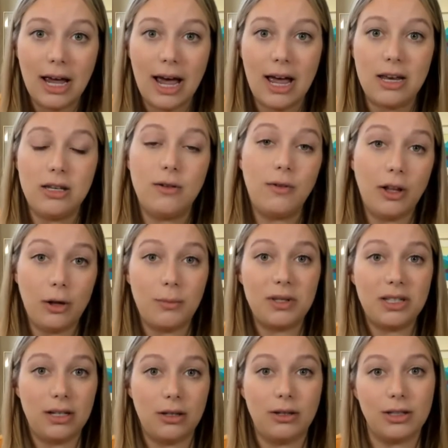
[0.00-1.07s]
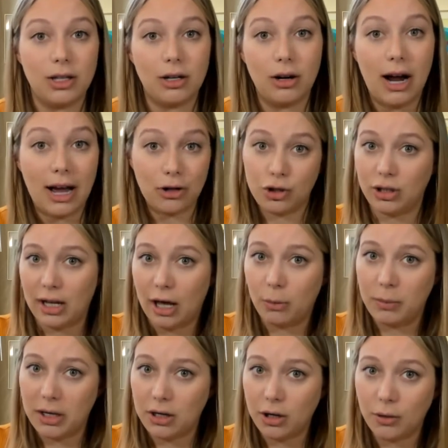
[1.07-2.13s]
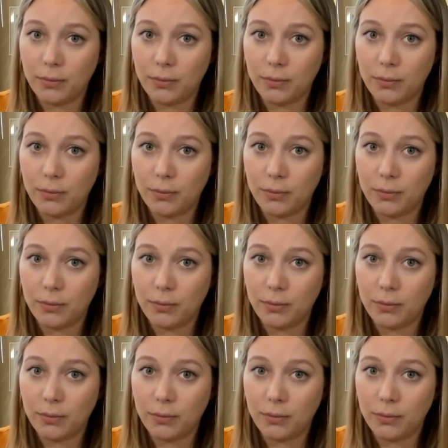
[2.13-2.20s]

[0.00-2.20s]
and develop skills that are actually helping you.